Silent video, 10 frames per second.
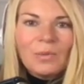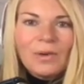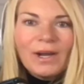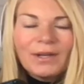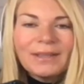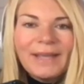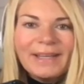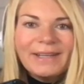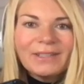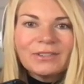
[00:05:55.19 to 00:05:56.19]
we are
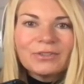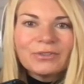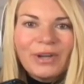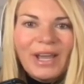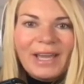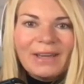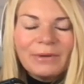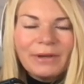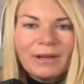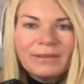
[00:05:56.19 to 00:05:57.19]
led astray.
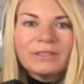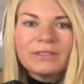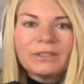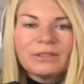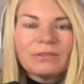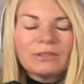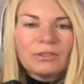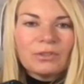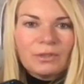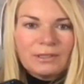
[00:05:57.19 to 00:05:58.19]
We are on this earth for such
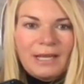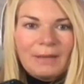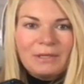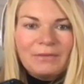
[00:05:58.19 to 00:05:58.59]
a short time.